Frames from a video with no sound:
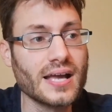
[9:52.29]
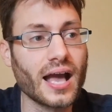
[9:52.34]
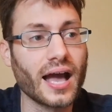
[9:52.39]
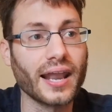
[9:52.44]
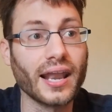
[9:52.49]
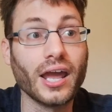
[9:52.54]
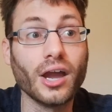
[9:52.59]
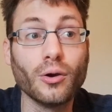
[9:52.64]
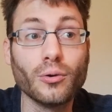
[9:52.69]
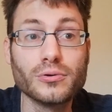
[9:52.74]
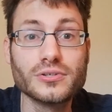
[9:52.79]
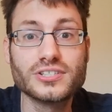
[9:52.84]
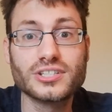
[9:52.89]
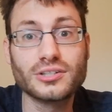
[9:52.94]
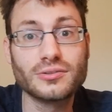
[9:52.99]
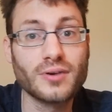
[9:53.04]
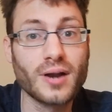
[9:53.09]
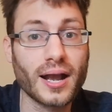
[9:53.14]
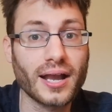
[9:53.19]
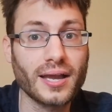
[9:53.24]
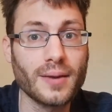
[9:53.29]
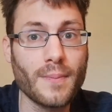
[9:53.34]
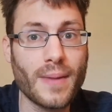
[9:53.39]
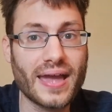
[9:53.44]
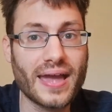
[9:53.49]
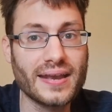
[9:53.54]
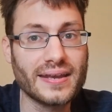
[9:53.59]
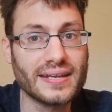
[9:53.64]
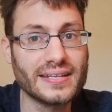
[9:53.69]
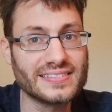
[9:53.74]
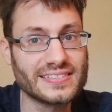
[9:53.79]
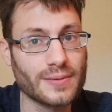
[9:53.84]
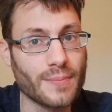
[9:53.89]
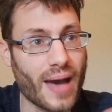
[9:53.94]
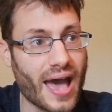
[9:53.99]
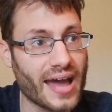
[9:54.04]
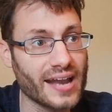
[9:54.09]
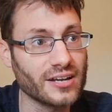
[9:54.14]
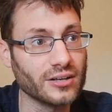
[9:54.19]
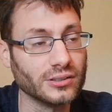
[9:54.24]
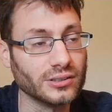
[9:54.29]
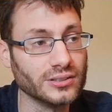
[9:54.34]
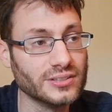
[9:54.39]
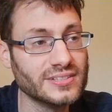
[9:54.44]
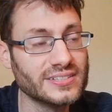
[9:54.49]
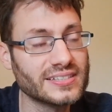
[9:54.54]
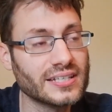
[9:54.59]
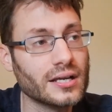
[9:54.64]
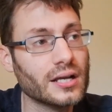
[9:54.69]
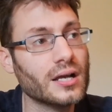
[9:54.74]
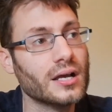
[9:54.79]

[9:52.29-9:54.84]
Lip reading: And I also recommended some add-ons,